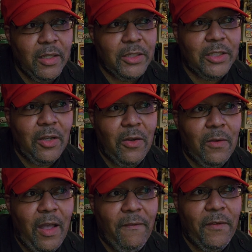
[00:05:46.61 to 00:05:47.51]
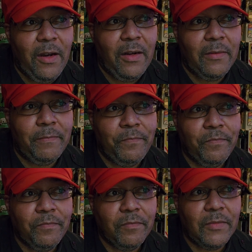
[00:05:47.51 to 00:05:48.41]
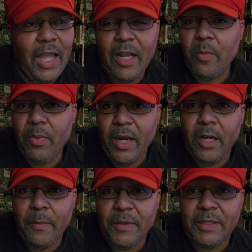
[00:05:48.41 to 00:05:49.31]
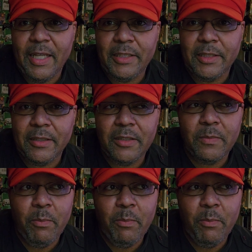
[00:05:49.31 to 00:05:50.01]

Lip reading: So I figured I could break it up in sections.